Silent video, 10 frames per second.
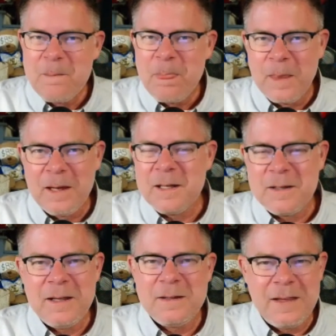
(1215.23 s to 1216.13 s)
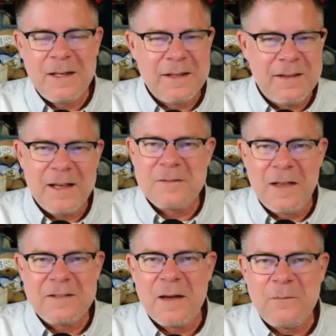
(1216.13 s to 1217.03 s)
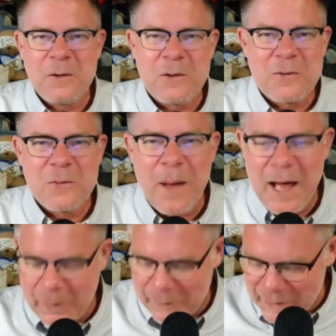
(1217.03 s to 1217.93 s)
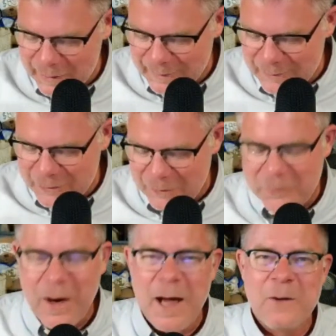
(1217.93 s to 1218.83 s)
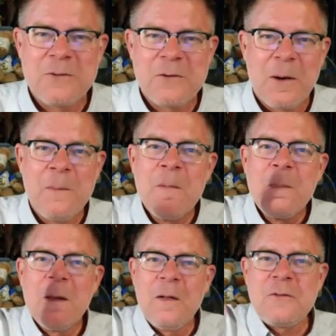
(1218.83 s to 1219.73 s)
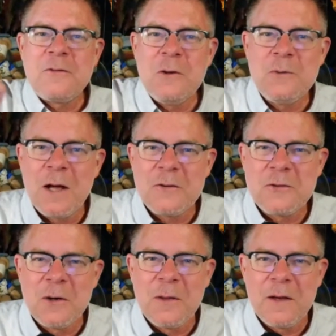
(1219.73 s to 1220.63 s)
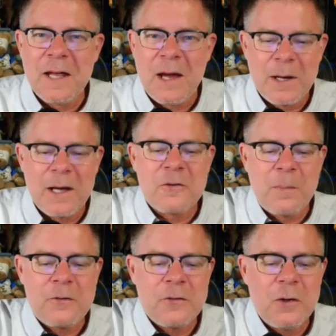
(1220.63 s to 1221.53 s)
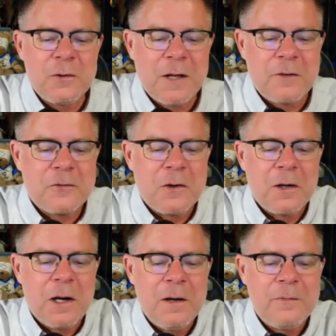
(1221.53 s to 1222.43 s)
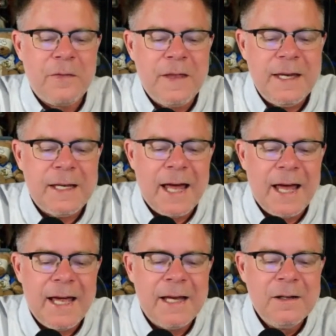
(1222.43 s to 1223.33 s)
that it takes less effort to smile than it does to frown. So let's do Duster of the Day. We got a special Duster of the Day